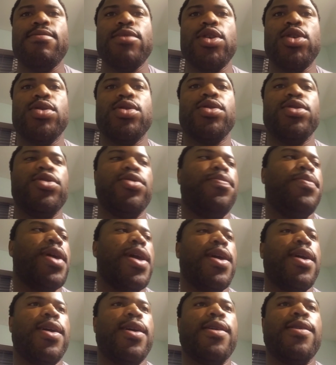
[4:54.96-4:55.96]
you're
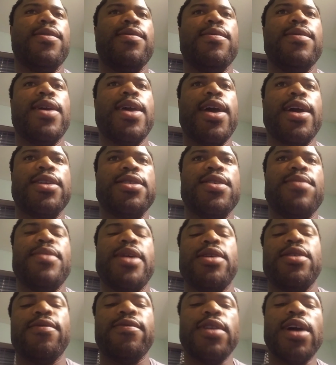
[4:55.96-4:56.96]
paying X
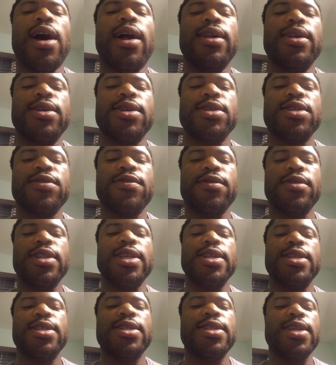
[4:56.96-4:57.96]
amount of dollars for
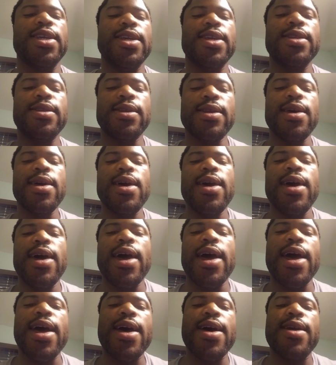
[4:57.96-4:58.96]
this seat
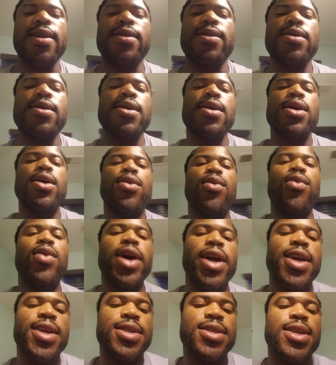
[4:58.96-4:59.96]
and
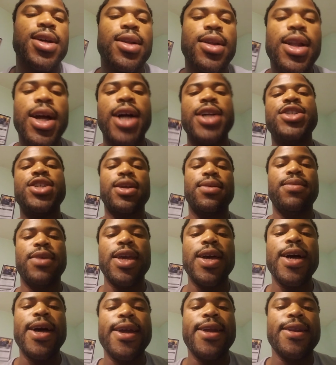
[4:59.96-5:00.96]
what is the logic
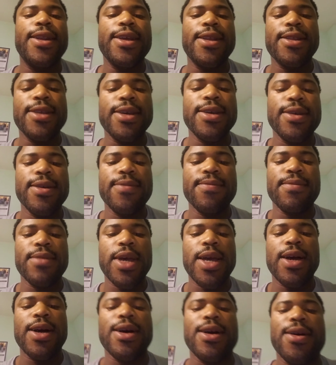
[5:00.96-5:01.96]
behind it.
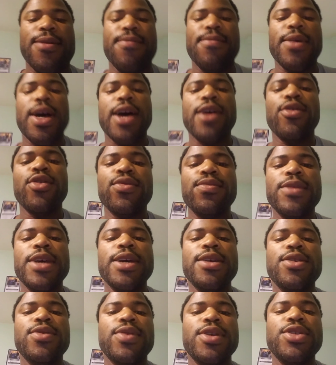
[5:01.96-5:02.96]
I hope
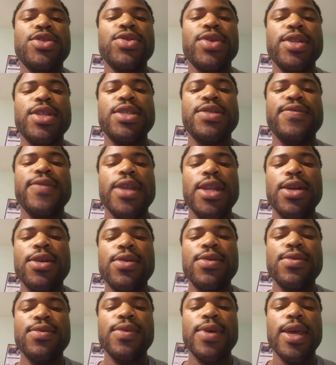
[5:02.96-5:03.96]
that you enjoy this
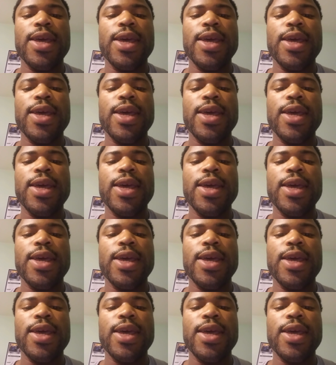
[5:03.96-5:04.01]
video,